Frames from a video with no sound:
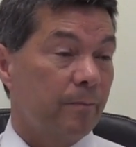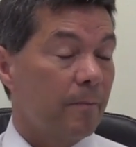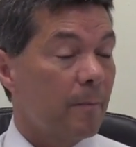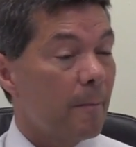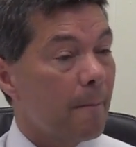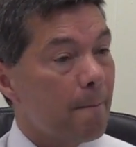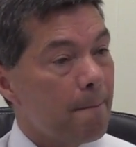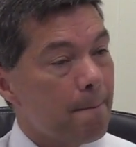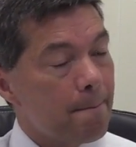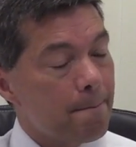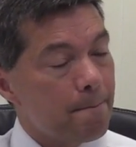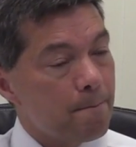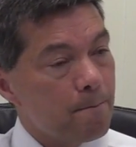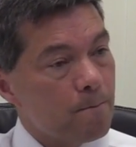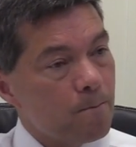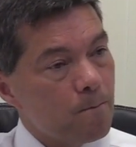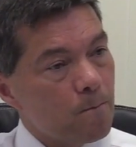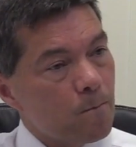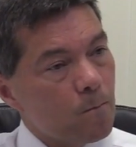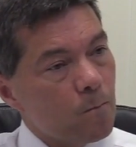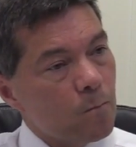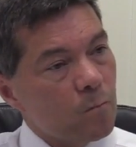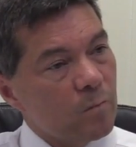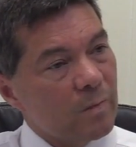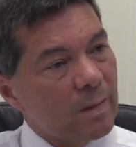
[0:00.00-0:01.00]
Is the key
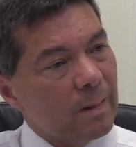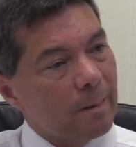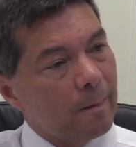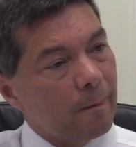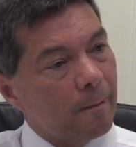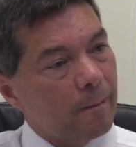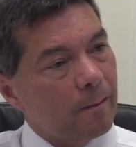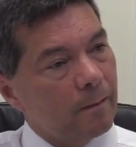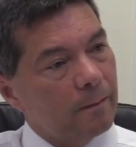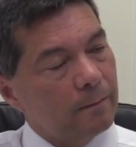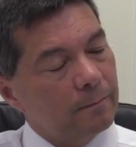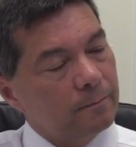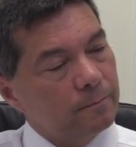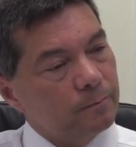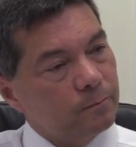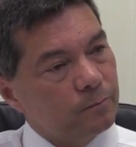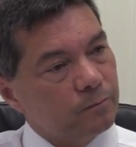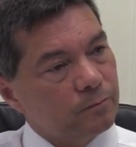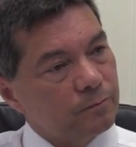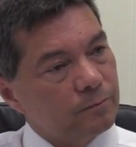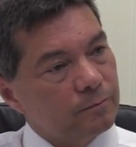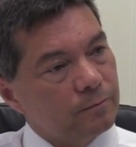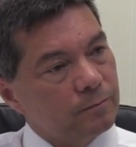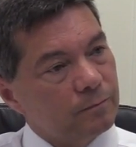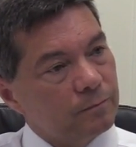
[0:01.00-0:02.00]
word for next
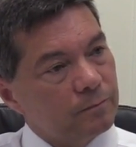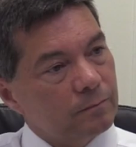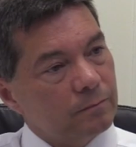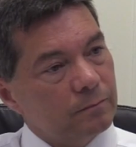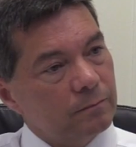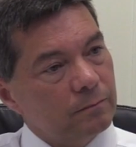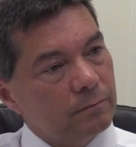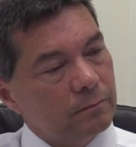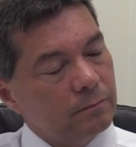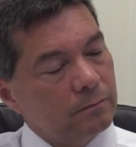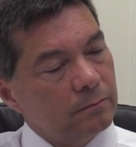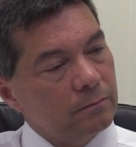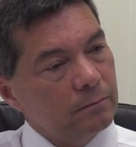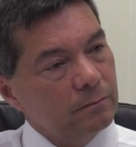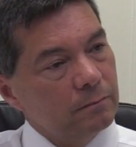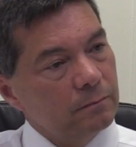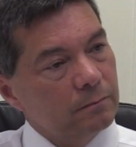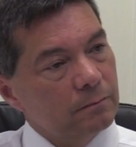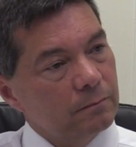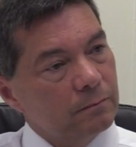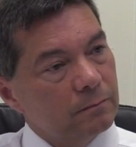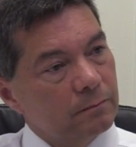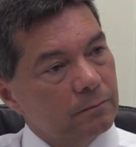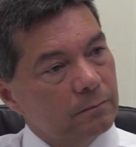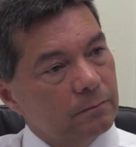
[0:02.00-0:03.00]
season in a new
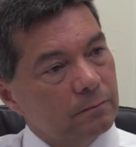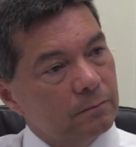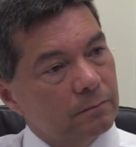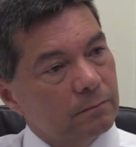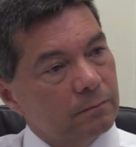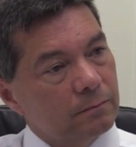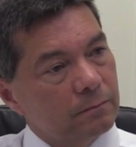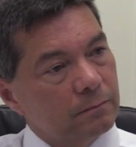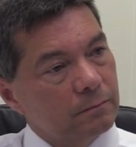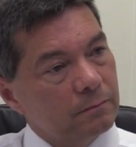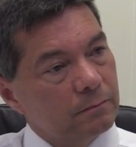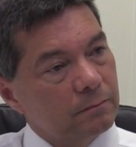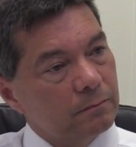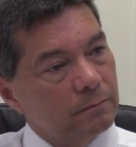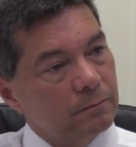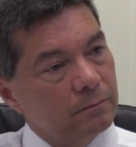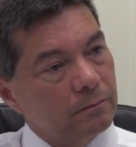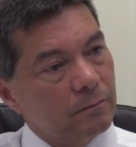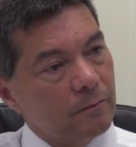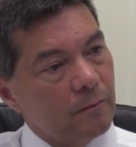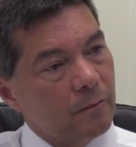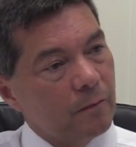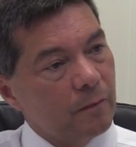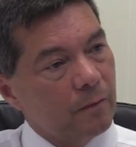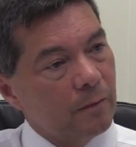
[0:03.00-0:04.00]
division
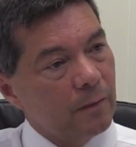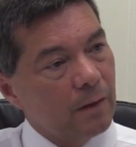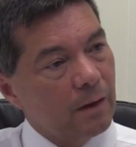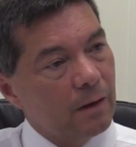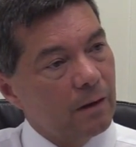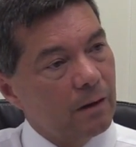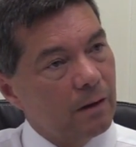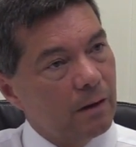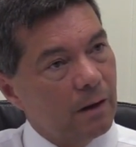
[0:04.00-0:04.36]
consolidation?